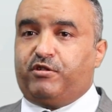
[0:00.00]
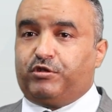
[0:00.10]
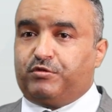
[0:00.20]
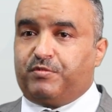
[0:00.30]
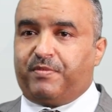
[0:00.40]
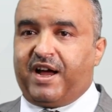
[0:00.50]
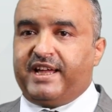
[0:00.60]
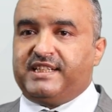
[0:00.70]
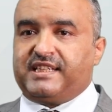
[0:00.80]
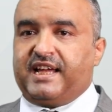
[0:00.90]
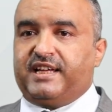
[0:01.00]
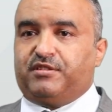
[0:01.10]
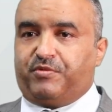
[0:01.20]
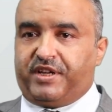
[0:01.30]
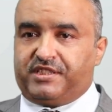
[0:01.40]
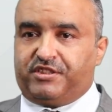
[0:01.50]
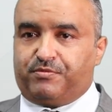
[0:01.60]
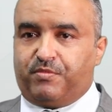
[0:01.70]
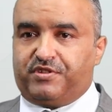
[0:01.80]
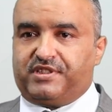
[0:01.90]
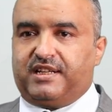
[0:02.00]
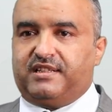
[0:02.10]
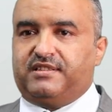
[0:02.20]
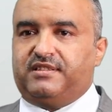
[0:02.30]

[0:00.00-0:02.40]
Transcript: automobiles, and waste disposal.